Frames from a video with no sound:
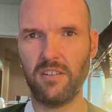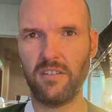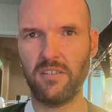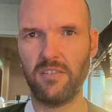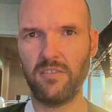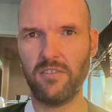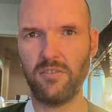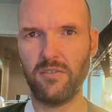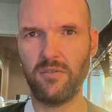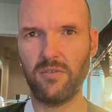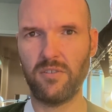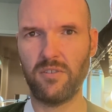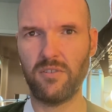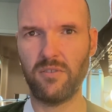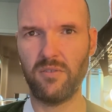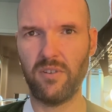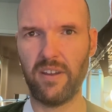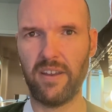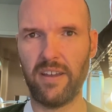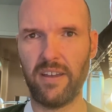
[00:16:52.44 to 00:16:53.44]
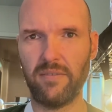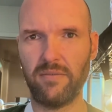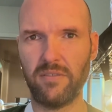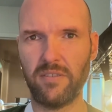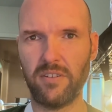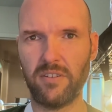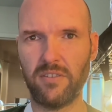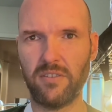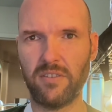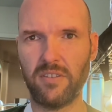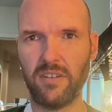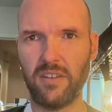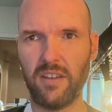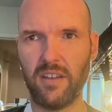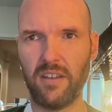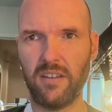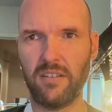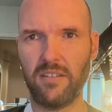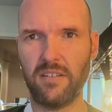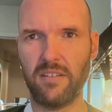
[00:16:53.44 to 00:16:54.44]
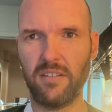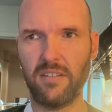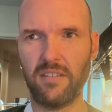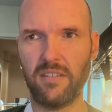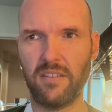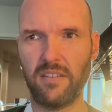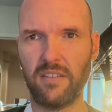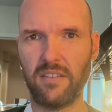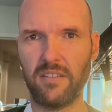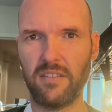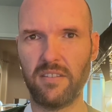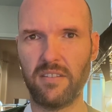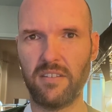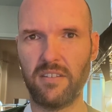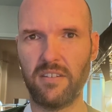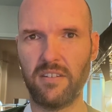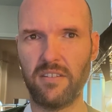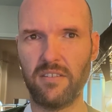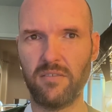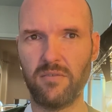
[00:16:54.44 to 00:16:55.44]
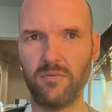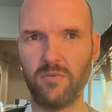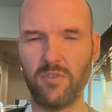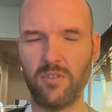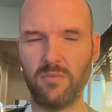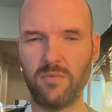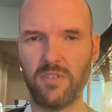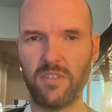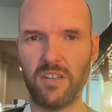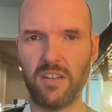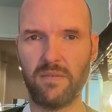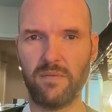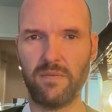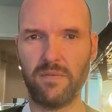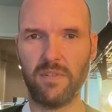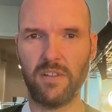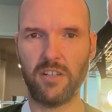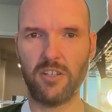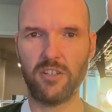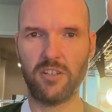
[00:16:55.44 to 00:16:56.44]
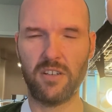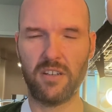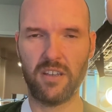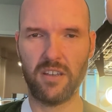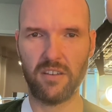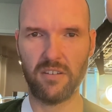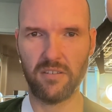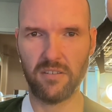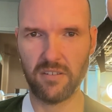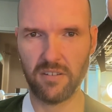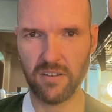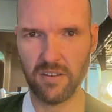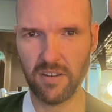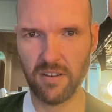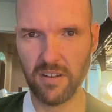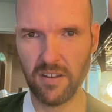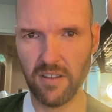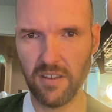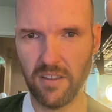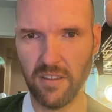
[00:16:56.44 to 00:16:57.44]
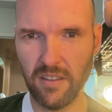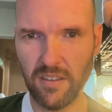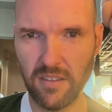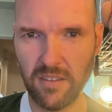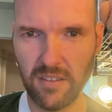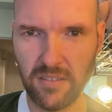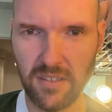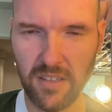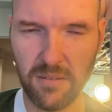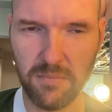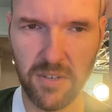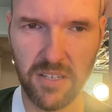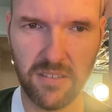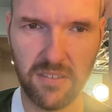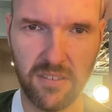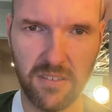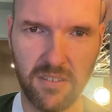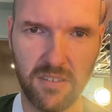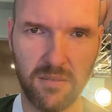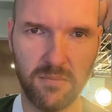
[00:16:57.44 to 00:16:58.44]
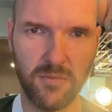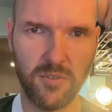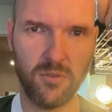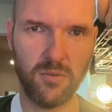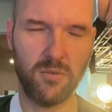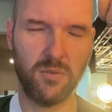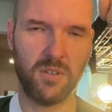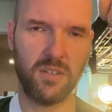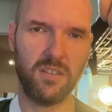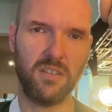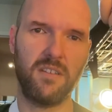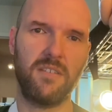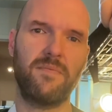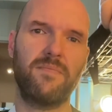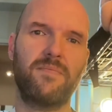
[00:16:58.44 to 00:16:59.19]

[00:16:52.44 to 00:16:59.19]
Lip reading: 2 to 2.5 liters a day. I think, you know, so I'm just not flushing out things out of my system too quickly.